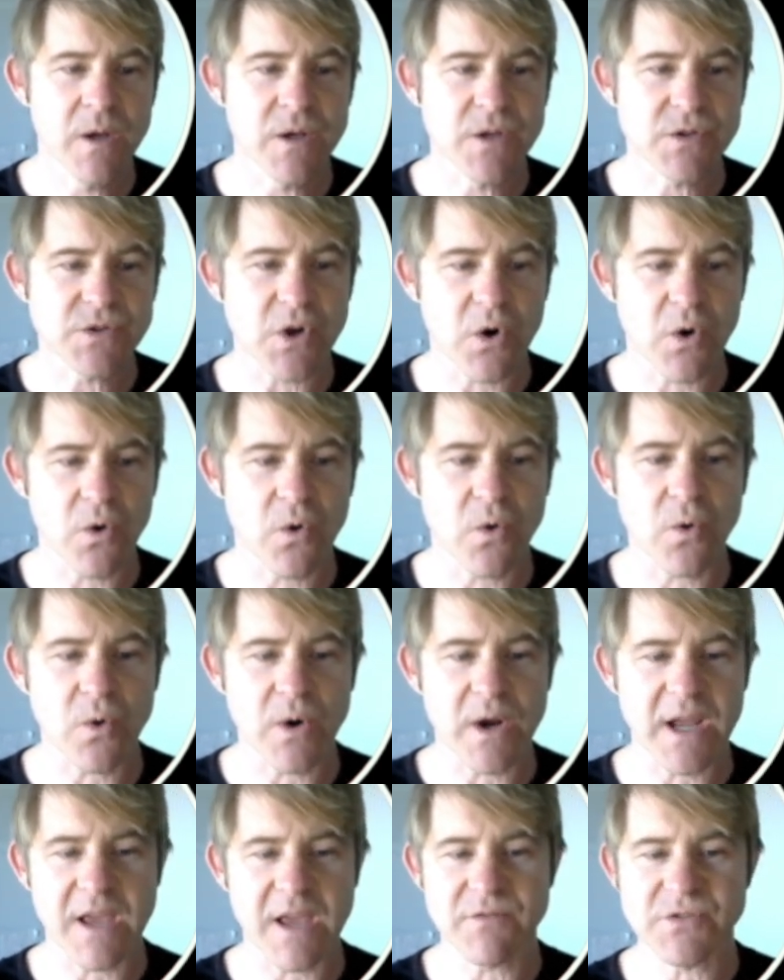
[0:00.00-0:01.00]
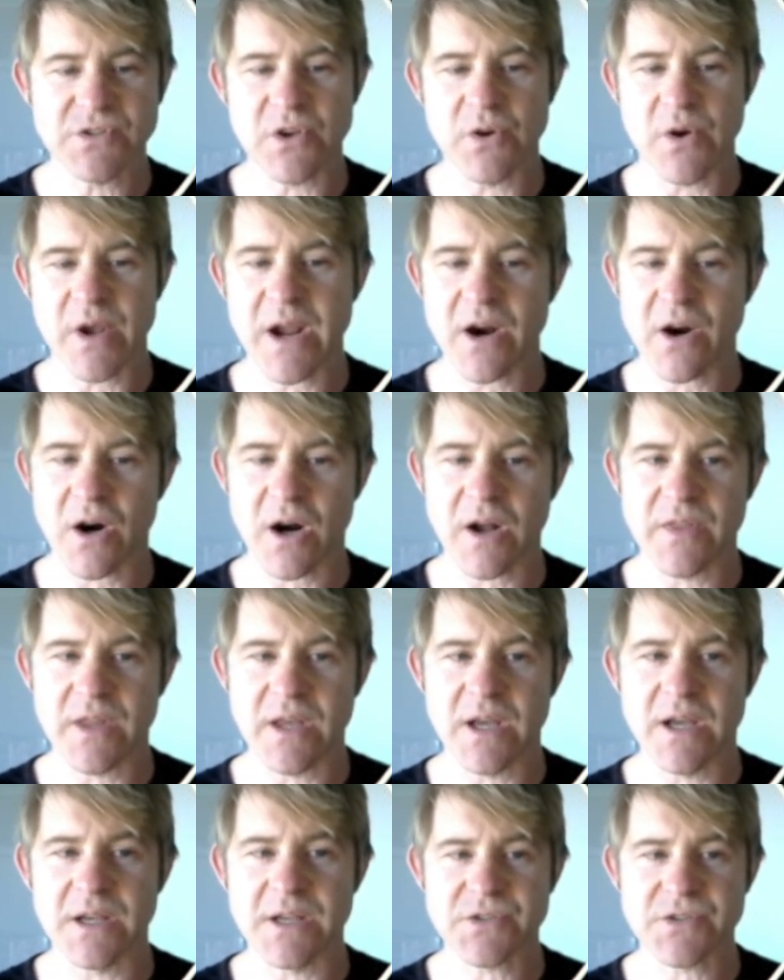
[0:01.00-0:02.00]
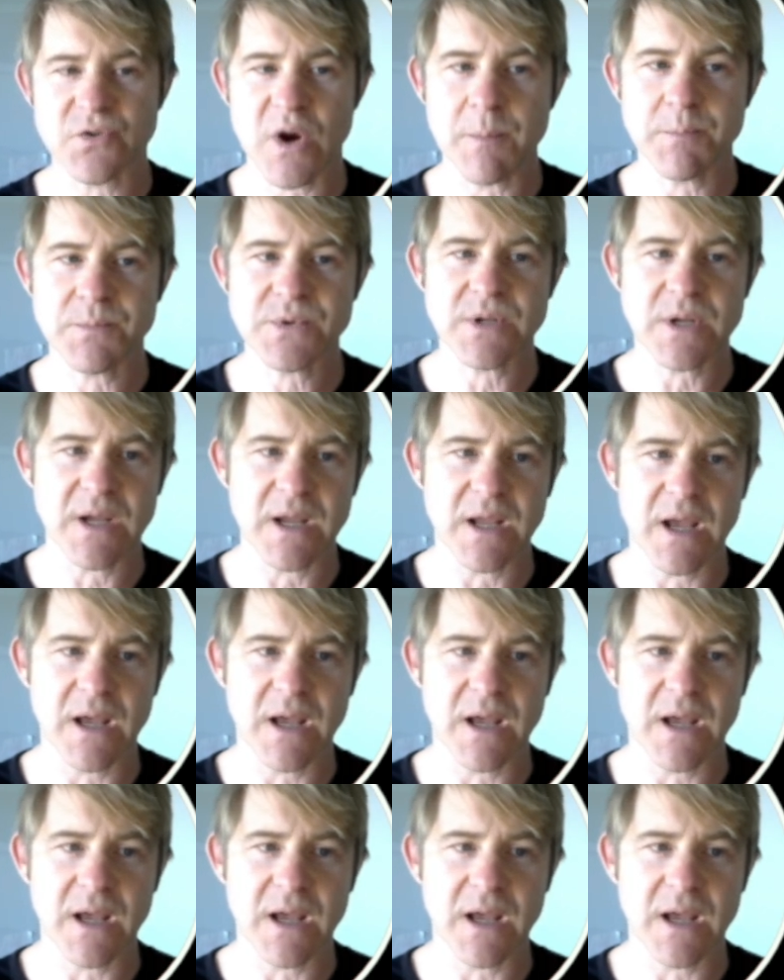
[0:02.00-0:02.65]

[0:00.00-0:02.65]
So it gives you here on the script,